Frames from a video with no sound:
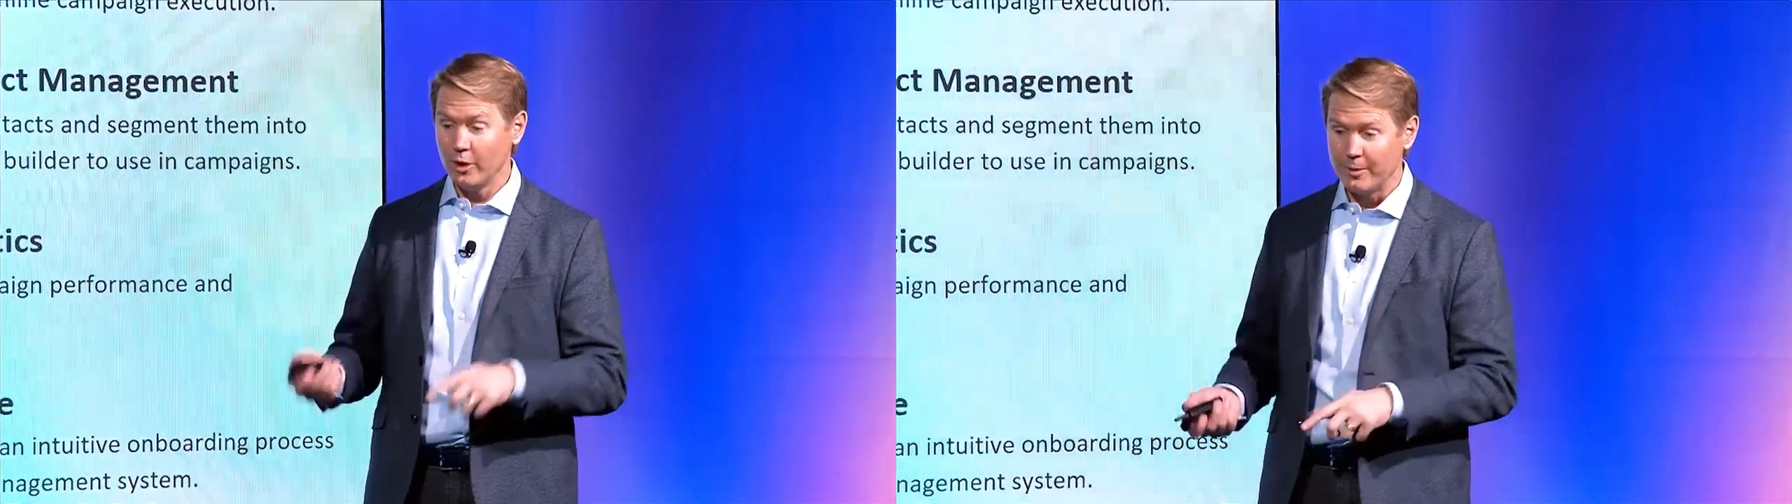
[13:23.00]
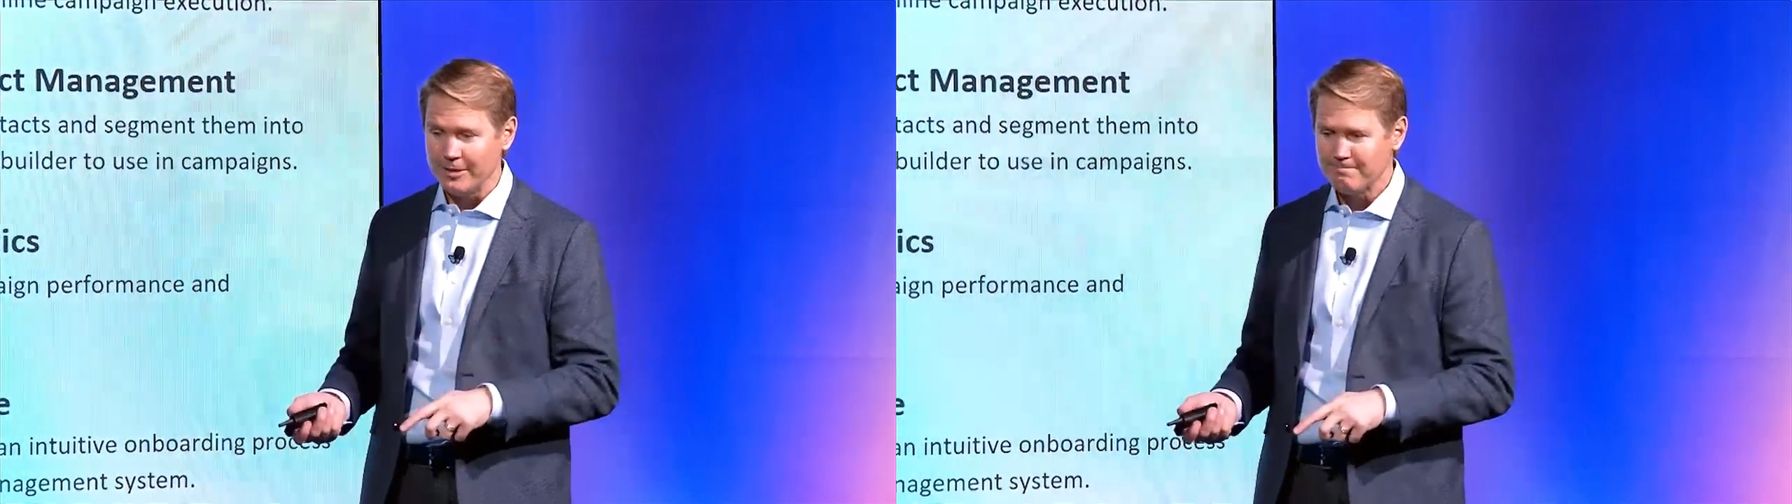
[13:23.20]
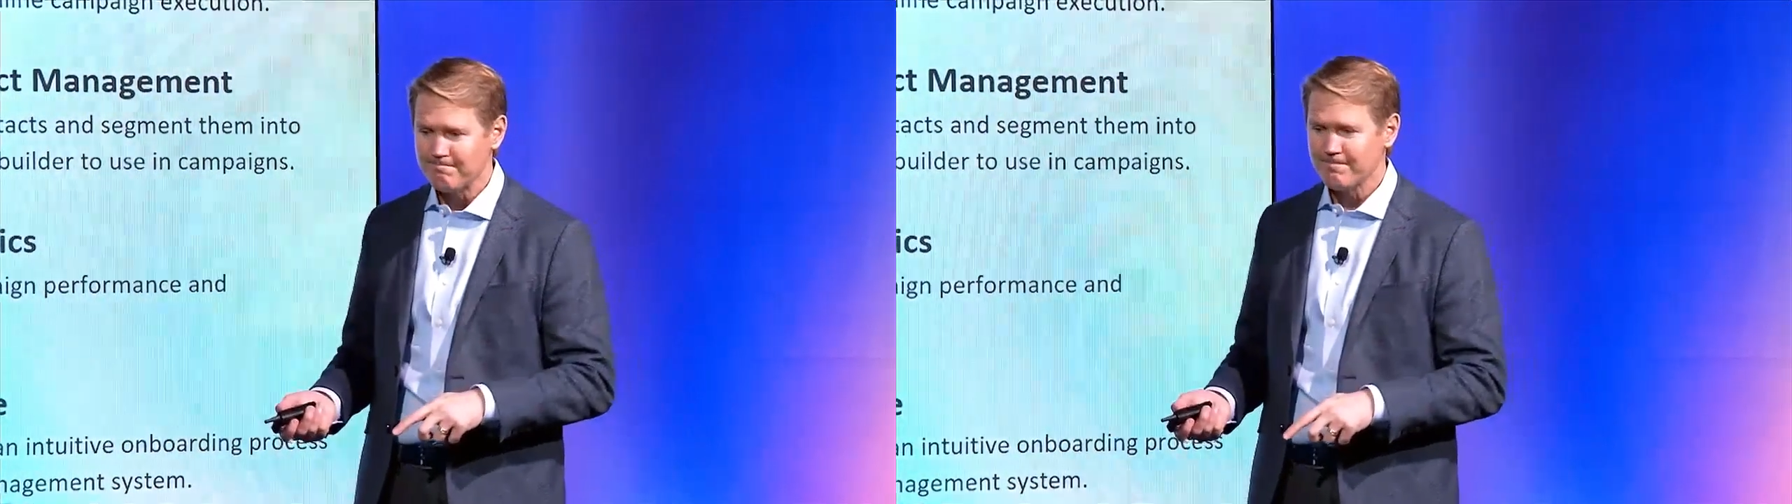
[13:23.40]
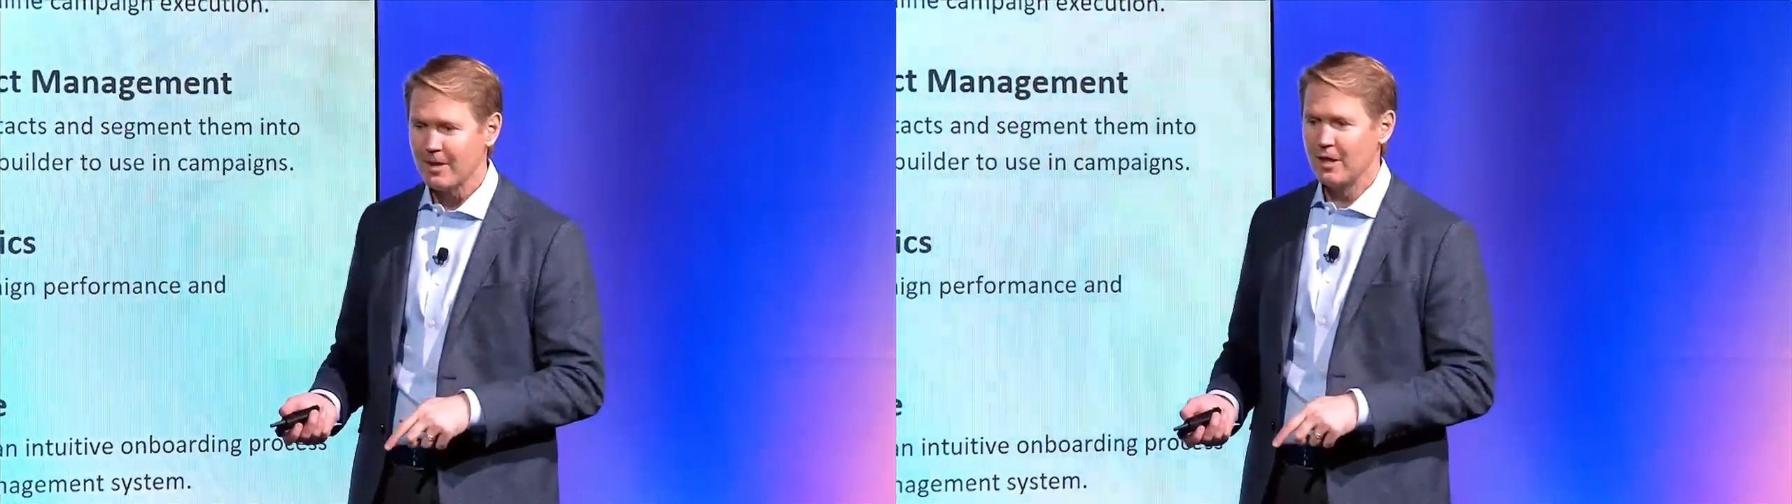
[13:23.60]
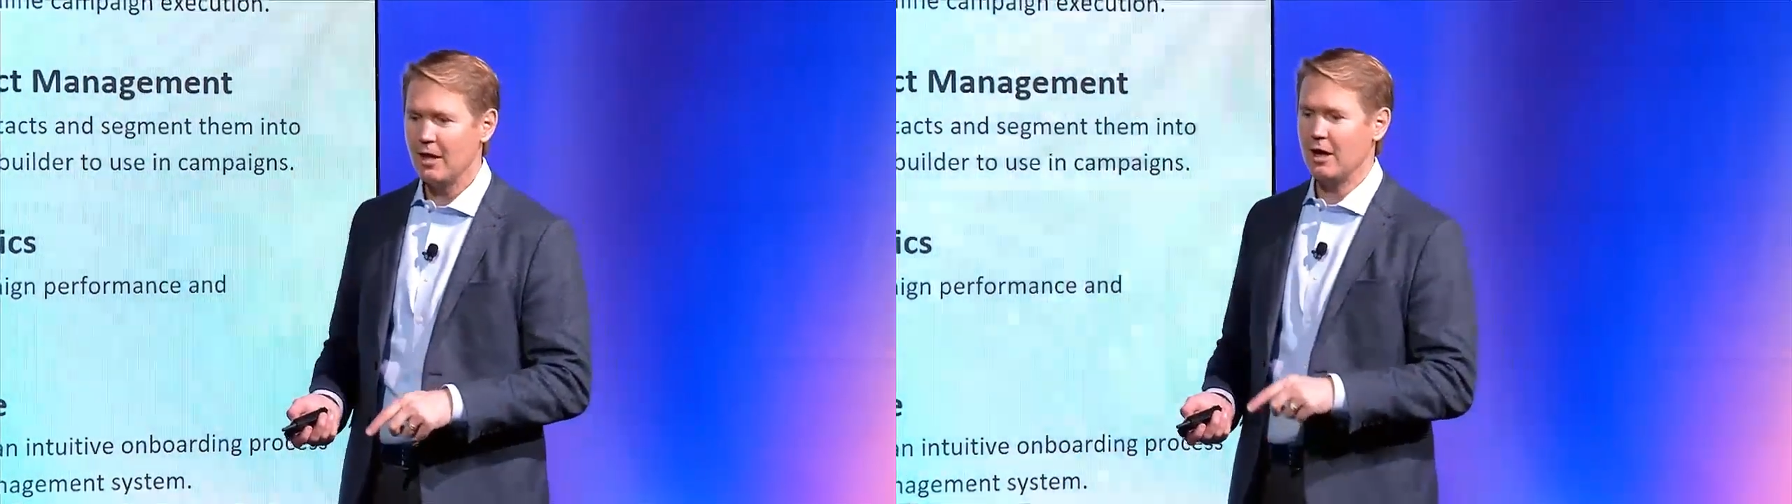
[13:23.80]
be.
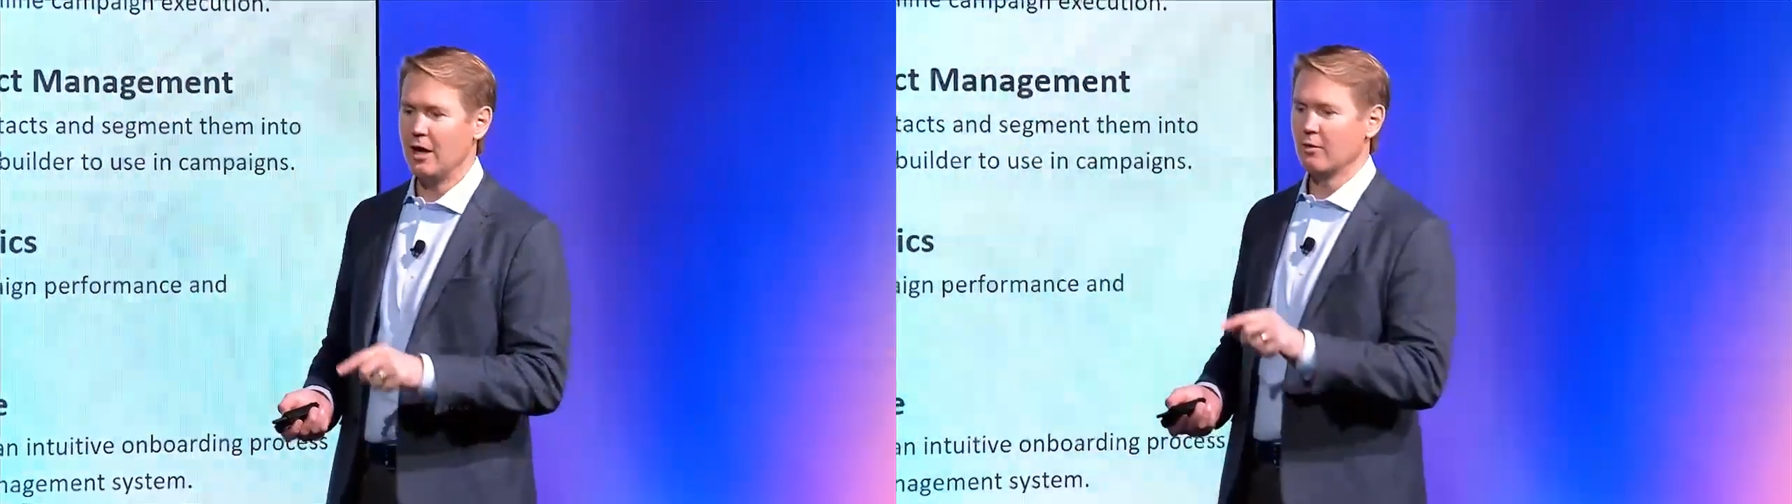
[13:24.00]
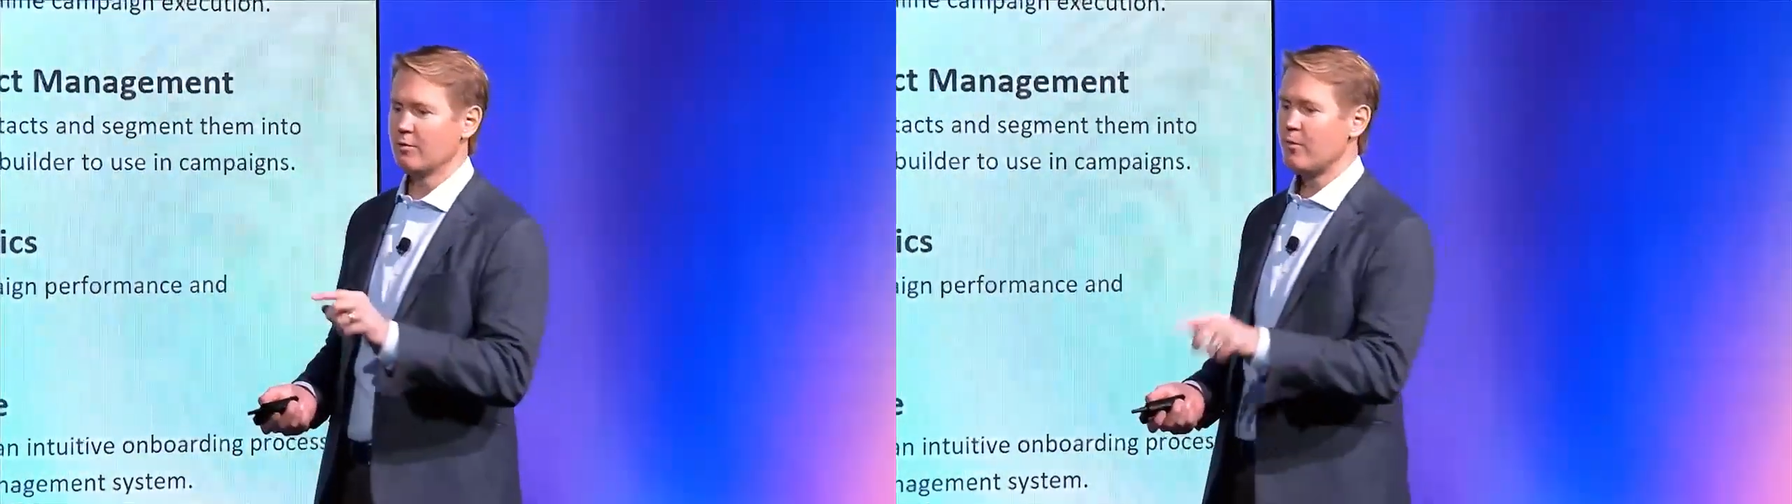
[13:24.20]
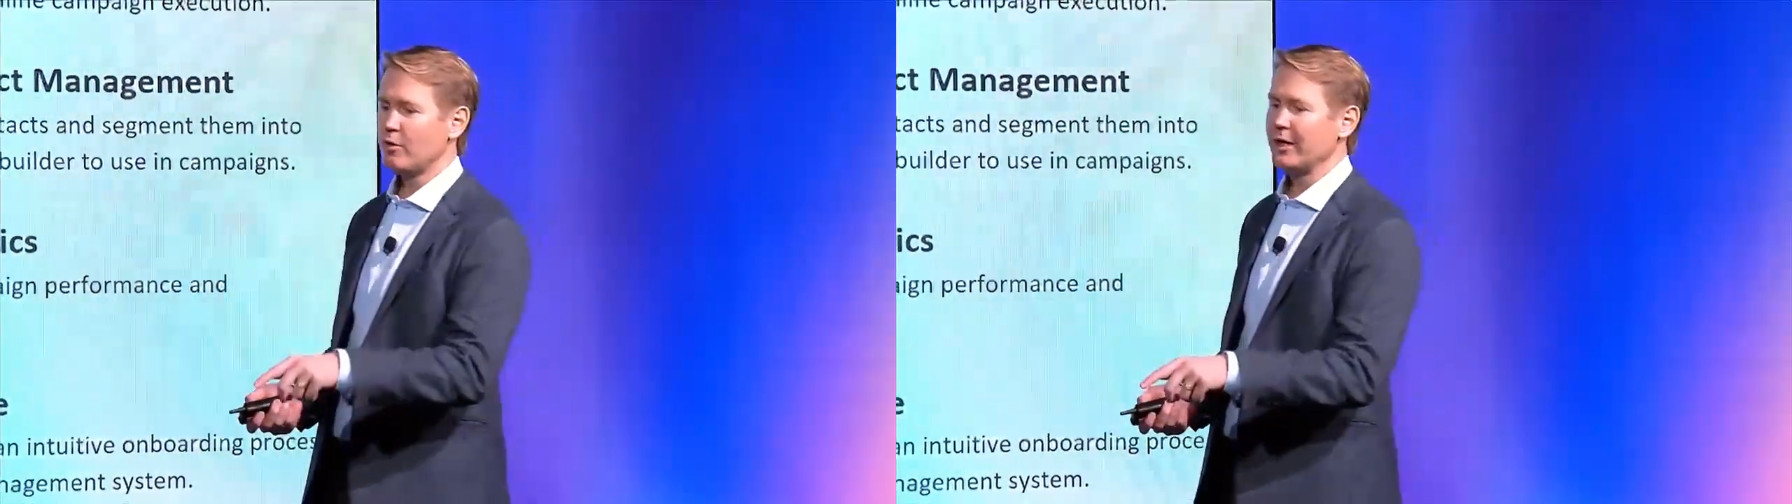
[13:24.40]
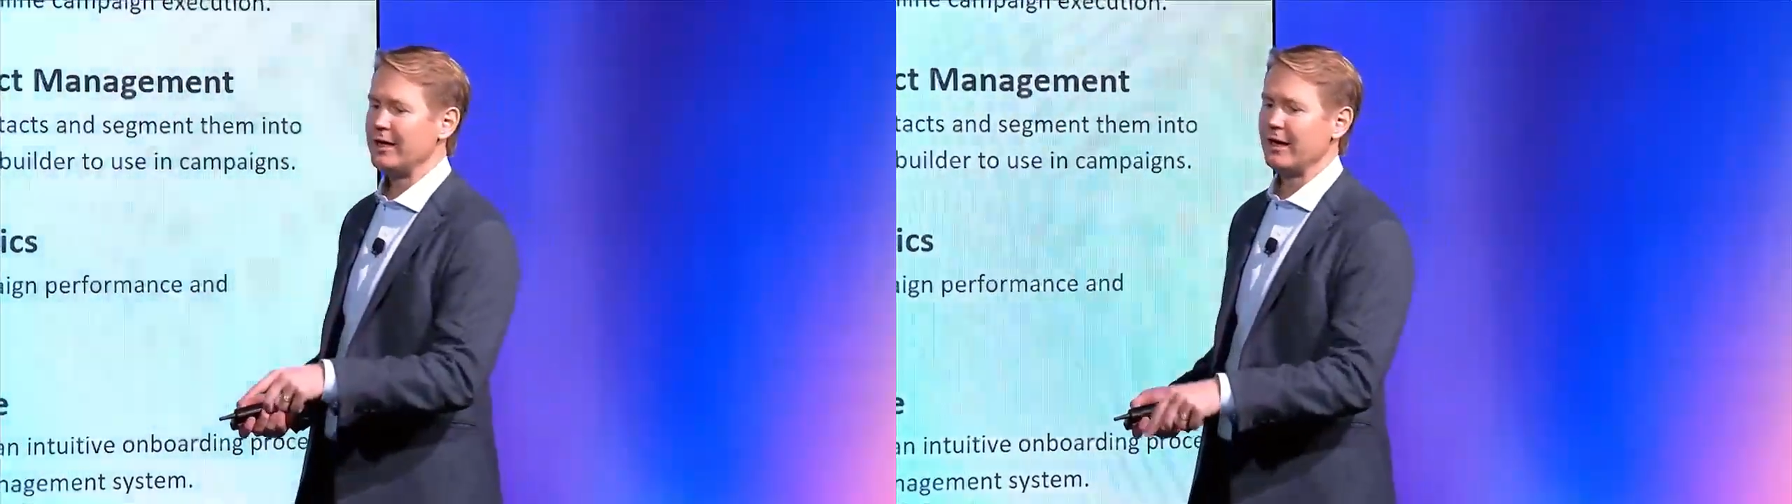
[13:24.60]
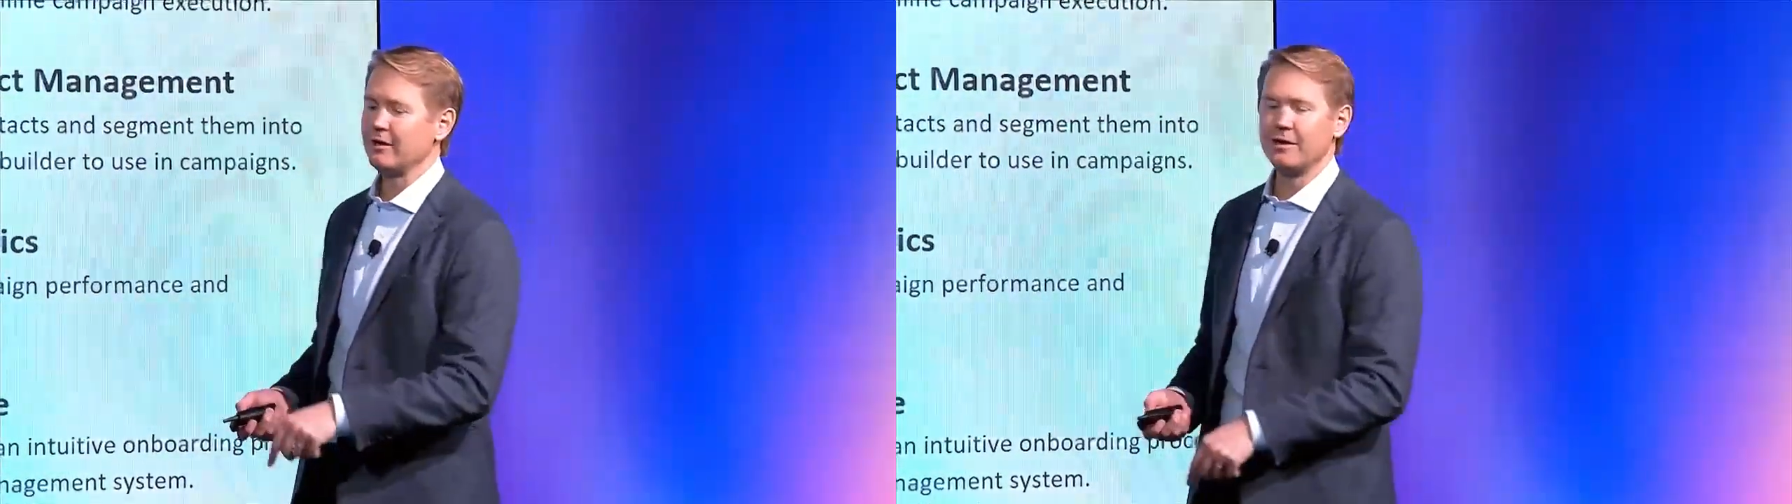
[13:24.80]
Reporting
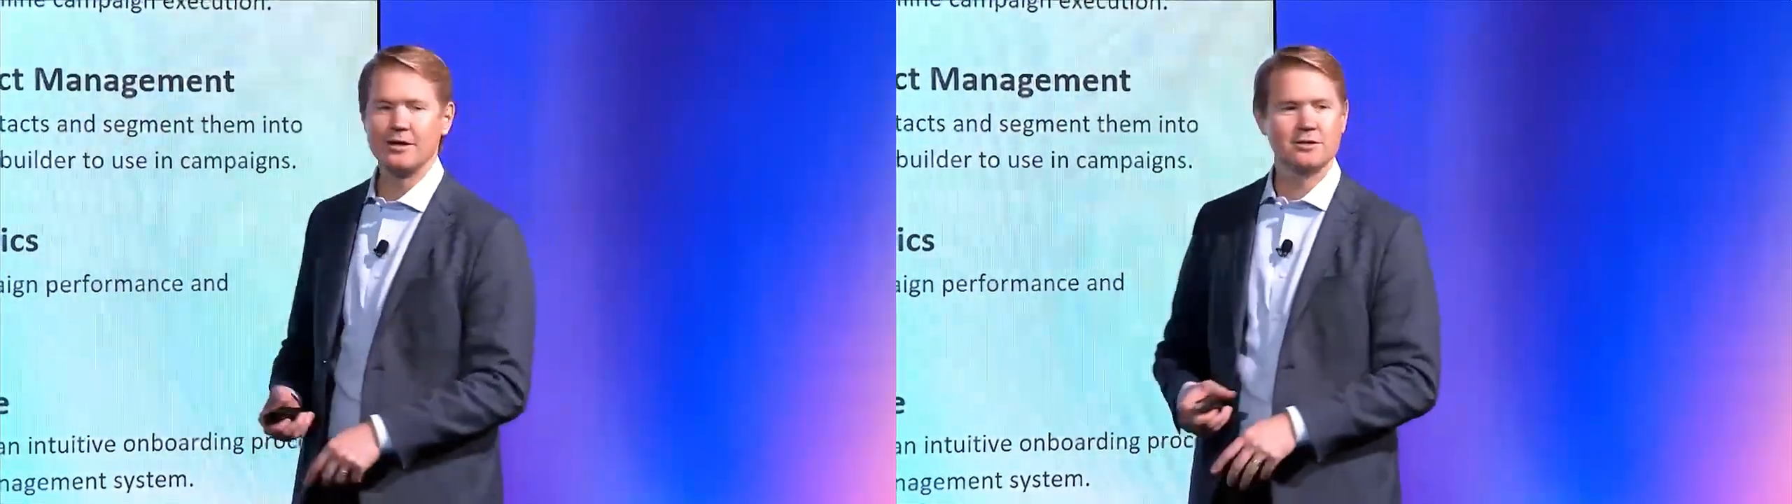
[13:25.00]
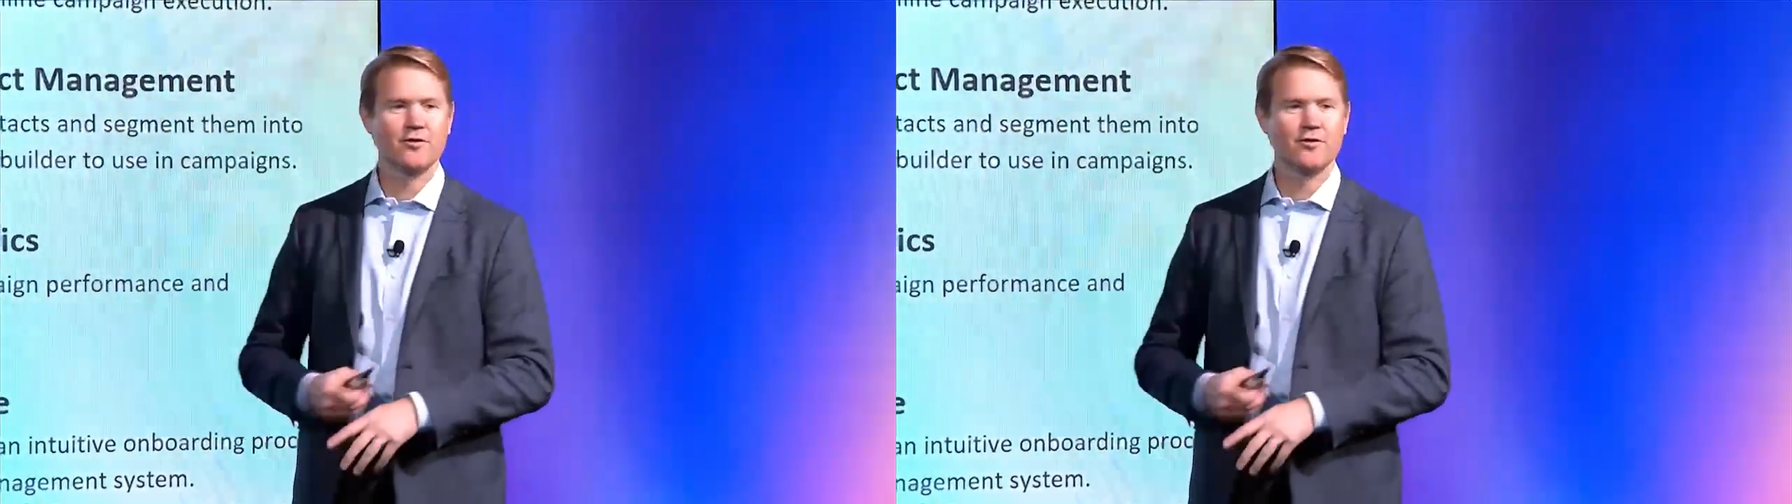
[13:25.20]
and analytics,